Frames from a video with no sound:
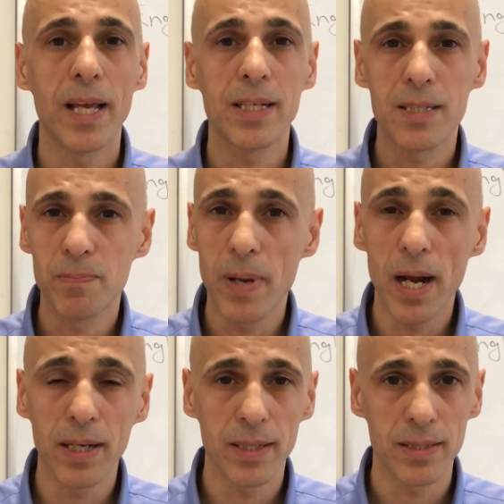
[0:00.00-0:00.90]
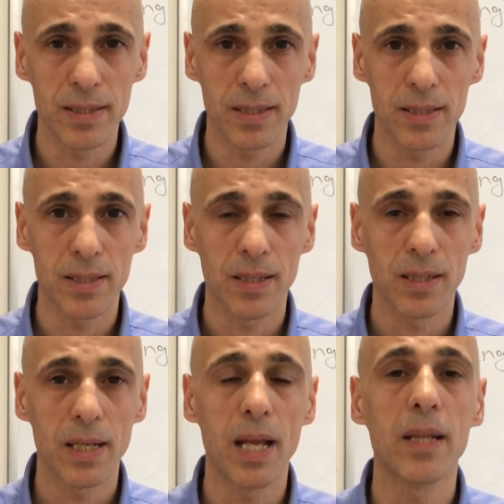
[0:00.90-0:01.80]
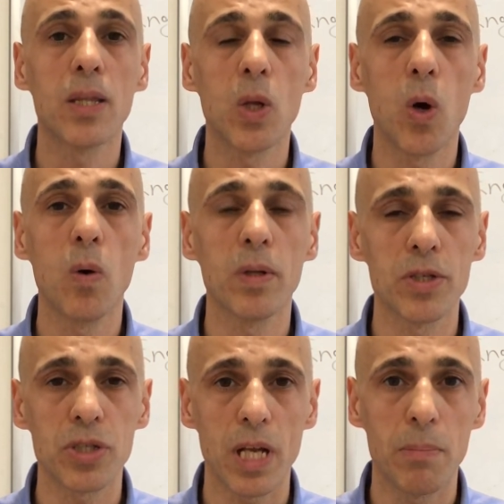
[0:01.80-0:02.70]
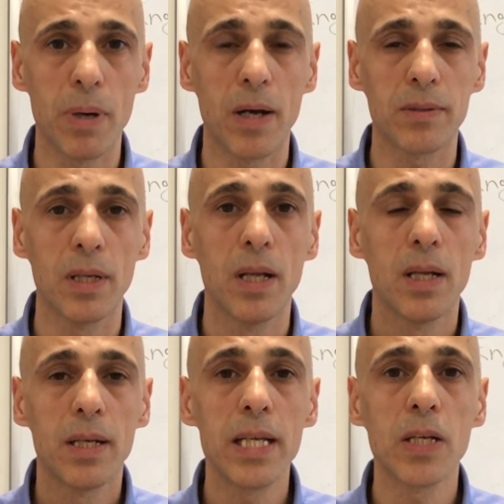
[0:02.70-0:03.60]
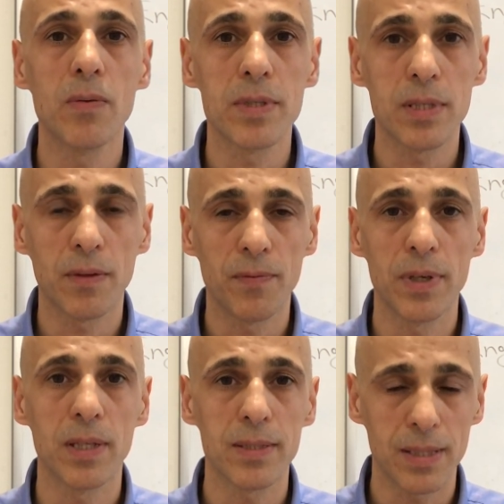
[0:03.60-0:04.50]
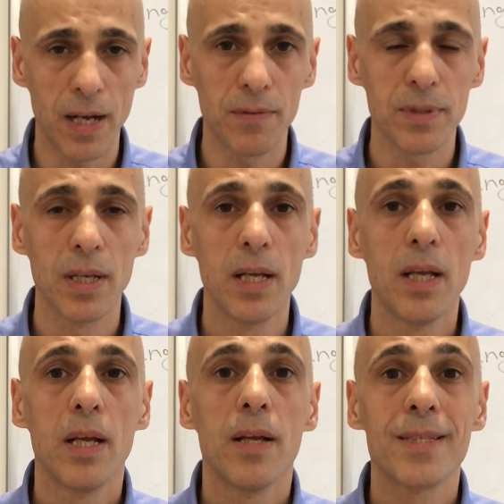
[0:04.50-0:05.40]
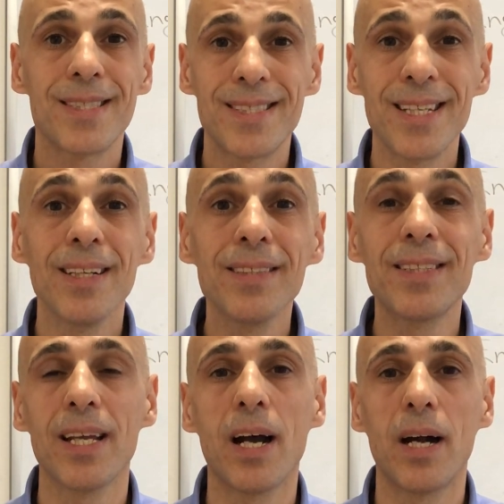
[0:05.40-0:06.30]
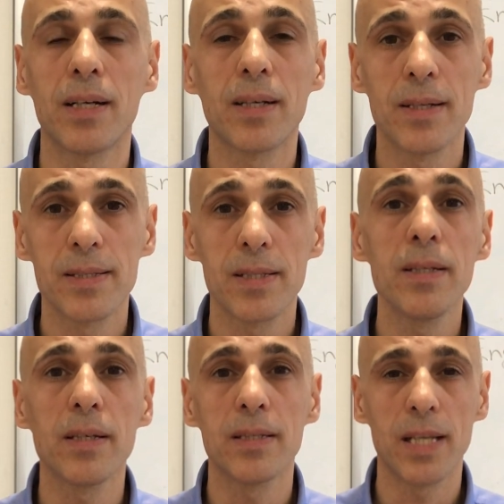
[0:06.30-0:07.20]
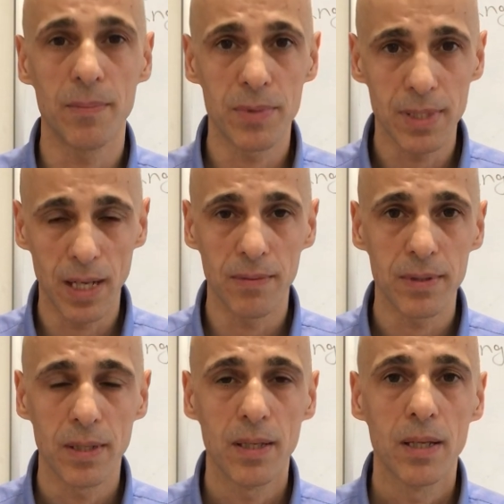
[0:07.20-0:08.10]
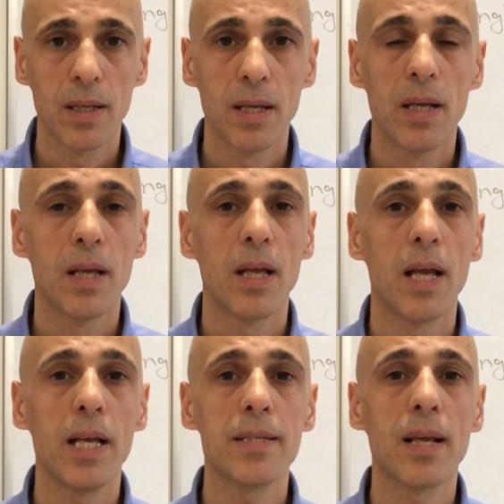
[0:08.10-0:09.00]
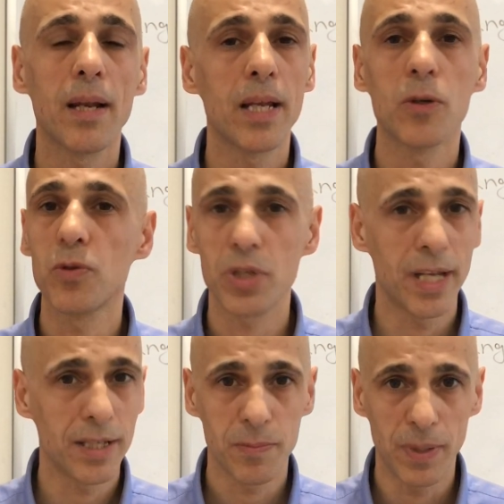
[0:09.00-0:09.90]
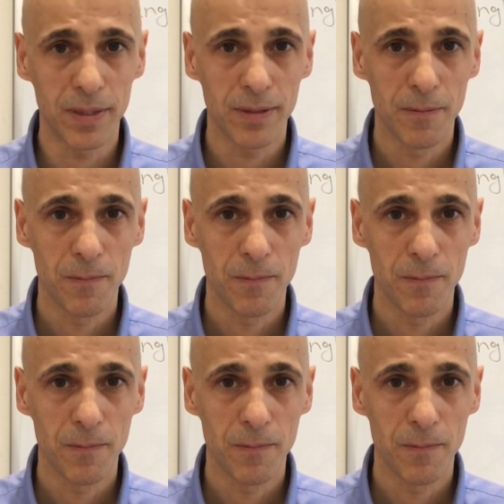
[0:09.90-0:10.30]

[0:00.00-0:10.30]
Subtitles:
experiences and knowledge about linguistic field stuffs, still they are considering themselves as a language expert.